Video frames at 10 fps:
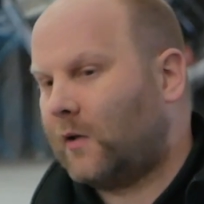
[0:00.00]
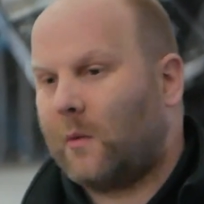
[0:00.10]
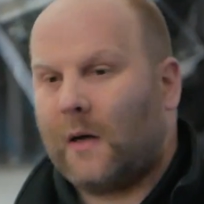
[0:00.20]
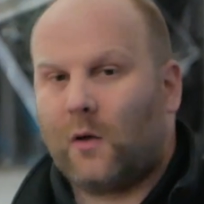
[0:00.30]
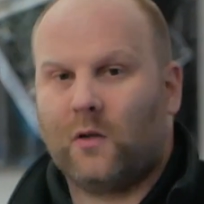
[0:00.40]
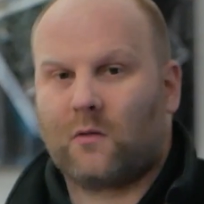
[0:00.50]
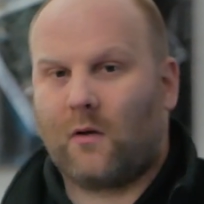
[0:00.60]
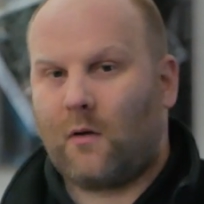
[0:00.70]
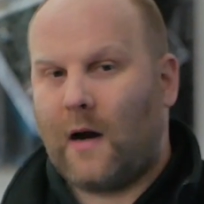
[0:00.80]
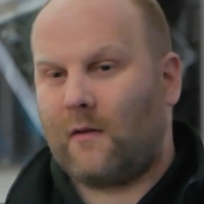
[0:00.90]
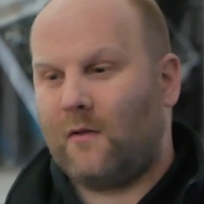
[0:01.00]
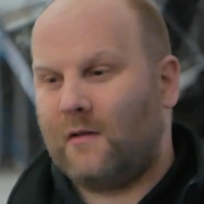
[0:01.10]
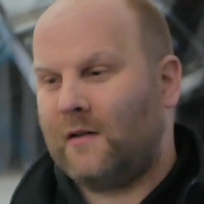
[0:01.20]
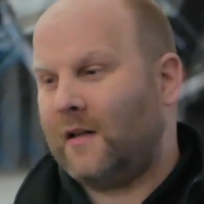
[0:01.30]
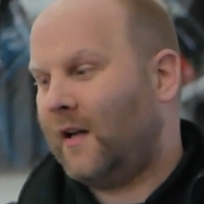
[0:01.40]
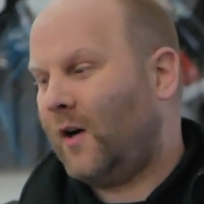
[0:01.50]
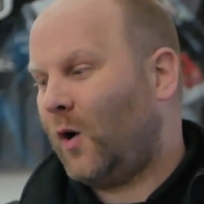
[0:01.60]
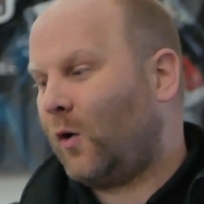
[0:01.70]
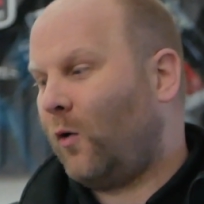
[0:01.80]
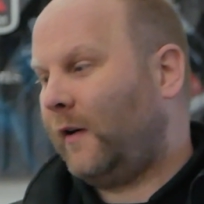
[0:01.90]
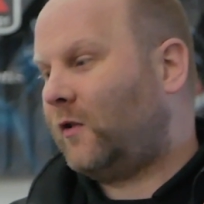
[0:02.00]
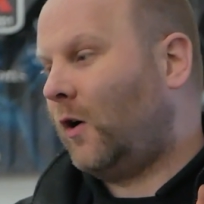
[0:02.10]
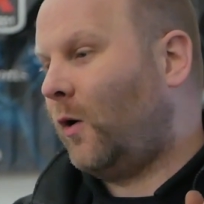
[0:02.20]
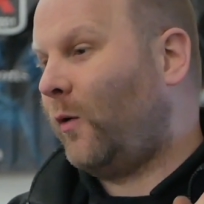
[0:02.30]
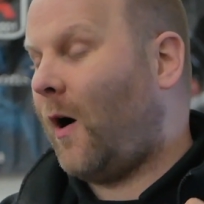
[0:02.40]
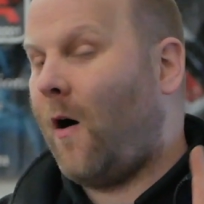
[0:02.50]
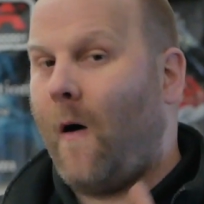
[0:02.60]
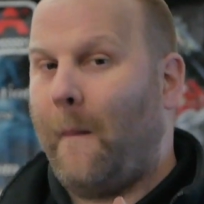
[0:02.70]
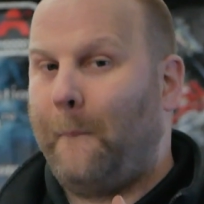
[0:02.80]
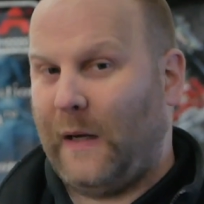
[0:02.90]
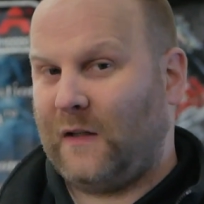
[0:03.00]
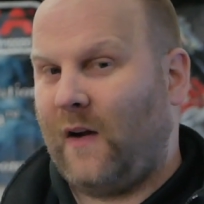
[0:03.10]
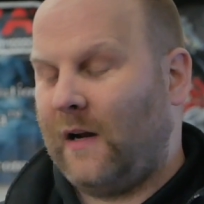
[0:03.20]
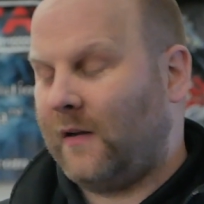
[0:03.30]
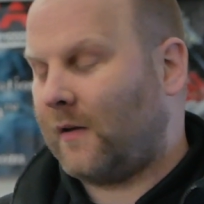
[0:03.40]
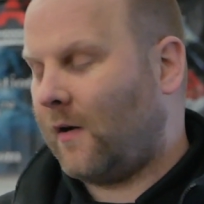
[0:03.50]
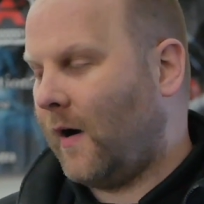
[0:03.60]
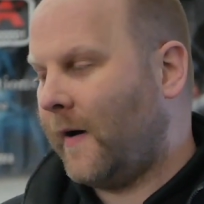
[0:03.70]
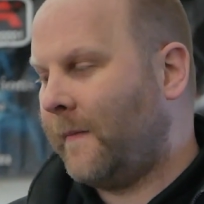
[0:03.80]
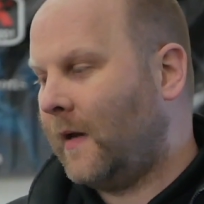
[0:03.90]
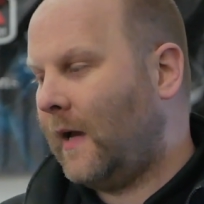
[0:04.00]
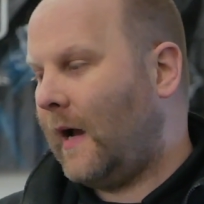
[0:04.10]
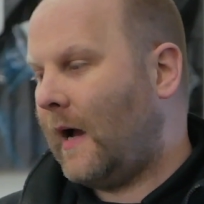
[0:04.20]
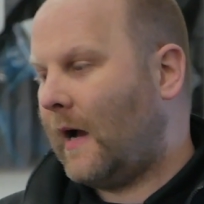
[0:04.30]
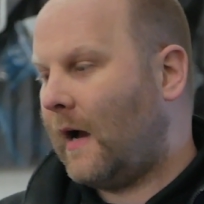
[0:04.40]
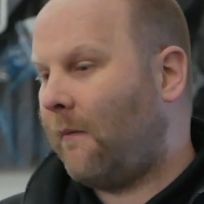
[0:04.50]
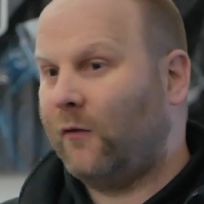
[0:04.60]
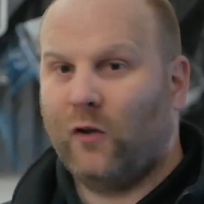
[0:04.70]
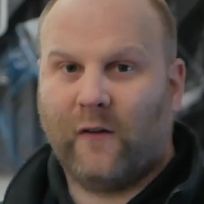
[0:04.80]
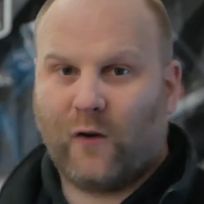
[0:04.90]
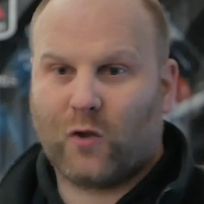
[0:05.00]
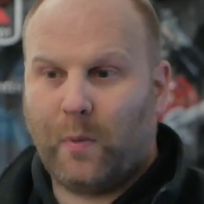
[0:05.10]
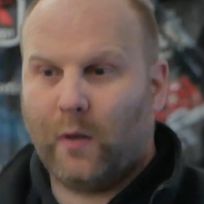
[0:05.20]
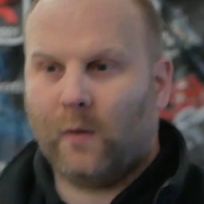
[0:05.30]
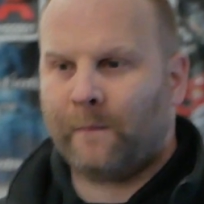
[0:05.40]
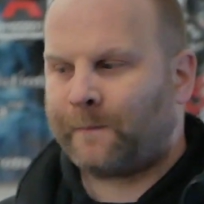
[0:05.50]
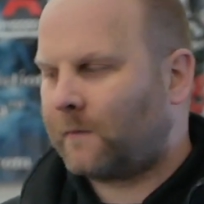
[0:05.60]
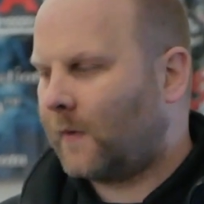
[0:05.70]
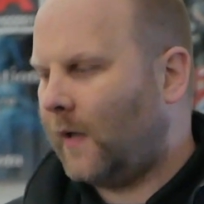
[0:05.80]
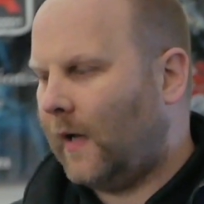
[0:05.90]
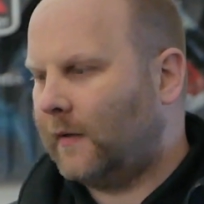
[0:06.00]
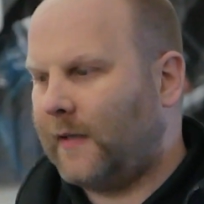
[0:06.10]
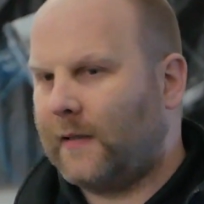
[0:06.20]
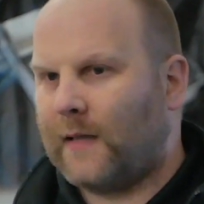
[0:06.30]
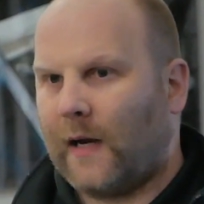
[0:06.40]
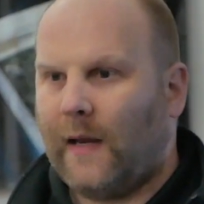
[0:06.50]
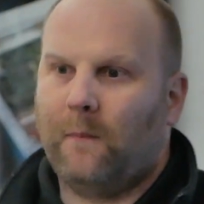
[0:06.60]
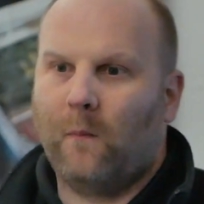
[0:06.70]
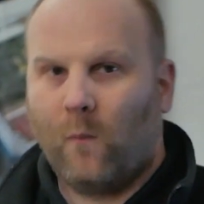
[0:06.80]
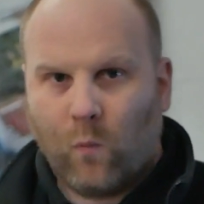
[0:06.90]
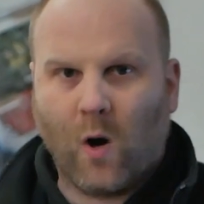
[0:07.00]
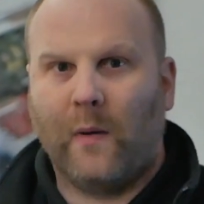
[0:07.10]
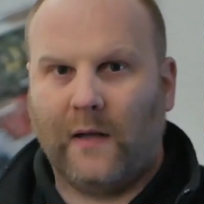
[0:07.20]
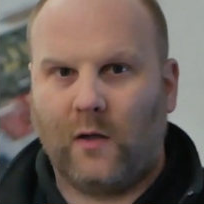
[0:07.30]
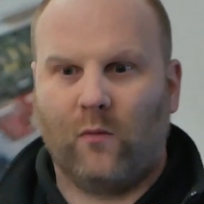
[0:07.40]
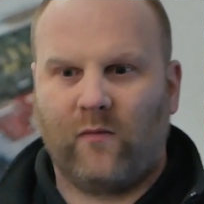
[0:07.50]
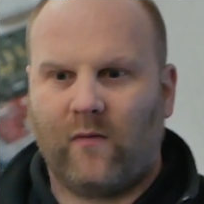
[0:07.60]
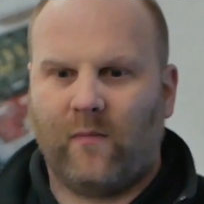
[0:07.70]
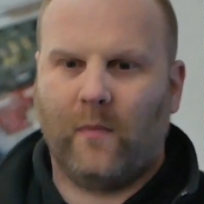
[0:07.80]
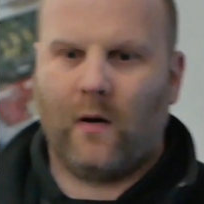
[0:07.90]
So what I'm going to do is I'm going to crack on, going to load our base file into the car and do the first pull and see exactly where we need to go from